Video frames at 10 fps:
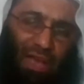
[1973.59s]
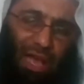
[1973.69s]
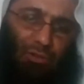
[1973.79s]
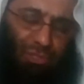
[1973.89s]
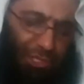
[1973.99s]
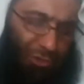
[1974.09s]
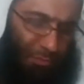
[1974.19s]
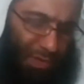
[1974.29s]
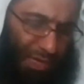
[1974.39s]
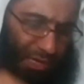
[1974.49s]
vows
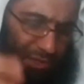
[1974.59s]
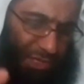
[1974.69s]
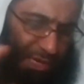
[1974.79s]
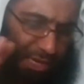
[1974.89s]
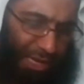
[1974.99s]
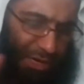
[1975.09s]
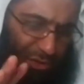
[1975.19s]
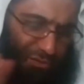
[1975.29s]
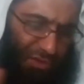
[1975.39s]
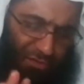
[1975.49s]
disobedience, then he
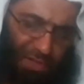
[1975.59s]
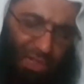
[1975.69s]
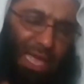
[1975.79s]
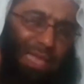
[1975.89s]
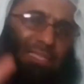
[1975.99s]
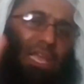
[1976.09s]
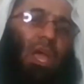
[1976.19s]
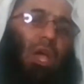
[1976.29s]
cannot fulfill that.